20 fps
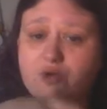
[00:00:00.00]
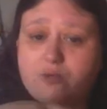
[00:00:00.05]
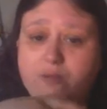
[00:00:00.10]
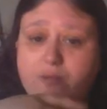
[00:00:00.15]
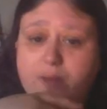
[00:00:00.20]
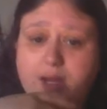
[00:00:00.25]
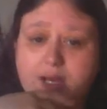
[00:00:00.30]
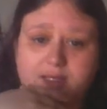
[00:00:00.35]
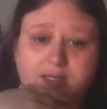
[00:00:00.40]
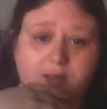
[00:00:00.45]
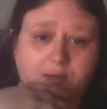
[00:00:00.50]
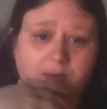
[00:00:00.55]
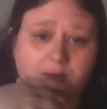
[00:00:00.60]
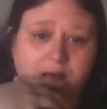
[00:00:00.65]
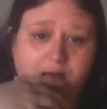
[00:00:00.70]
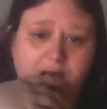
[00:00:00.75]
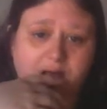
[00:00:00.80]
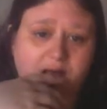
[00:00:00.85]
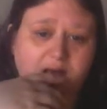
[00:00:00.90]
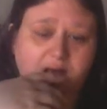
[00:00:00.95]
passed
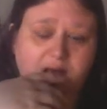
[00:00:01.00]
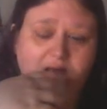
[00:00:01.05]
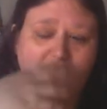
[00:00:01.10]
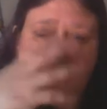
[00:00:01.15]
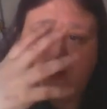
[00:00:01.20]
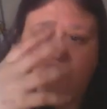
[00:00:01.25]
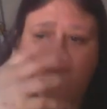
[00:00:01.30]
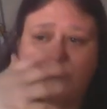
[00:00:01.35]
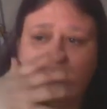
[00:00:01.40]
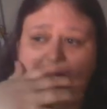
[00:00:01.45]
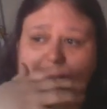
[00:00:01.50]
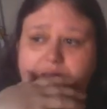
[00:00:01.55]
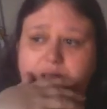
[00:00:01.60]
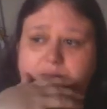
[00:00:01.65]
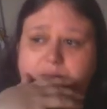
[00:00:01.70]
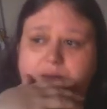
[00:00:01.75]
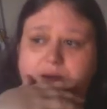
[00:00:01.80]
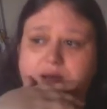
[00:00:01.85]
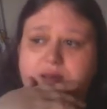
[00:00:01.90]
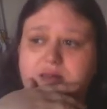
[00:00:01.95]
away, and I loved him to
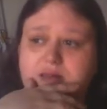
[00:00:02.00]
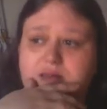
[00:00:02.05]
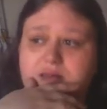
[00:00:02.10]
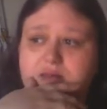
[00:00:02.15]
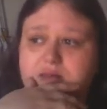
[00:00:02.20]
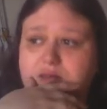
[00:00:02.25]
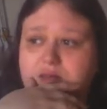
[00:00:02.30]
bits.